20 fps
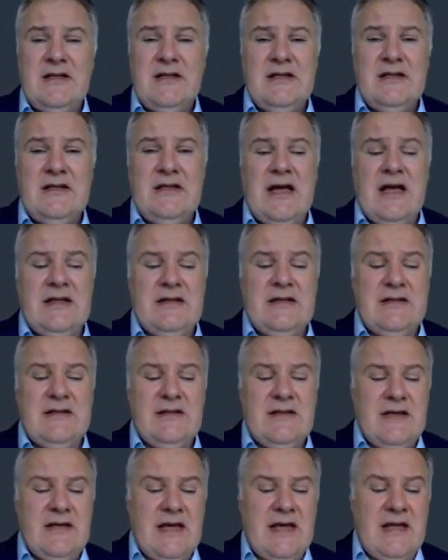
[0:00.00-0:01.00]
that
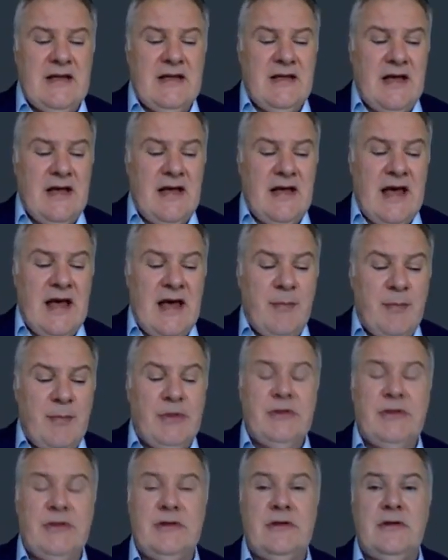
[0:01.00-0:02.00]
can
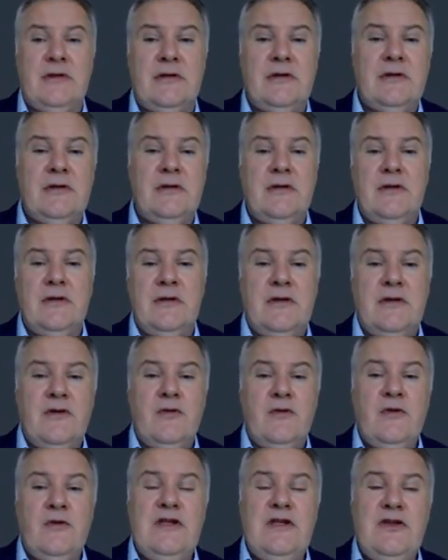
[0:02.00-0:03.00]
happen
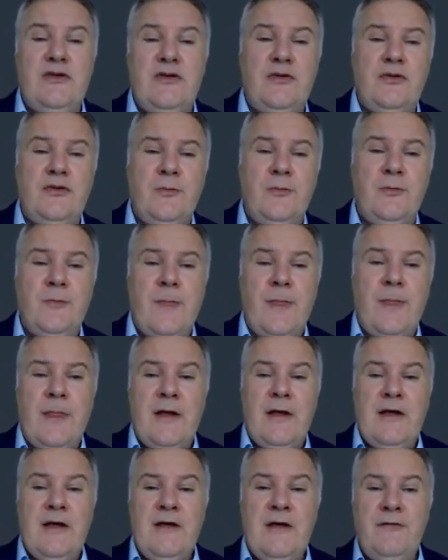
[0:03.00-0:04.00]
with you,
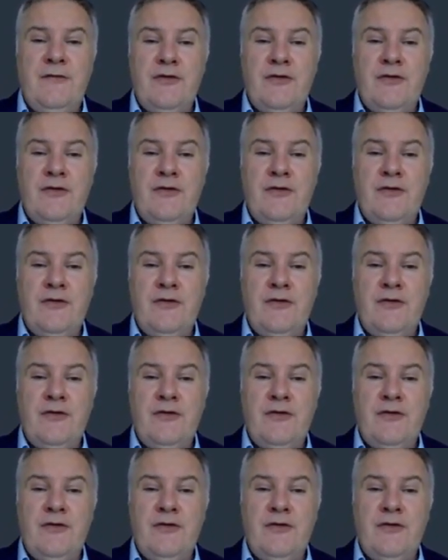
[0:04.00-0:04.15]
if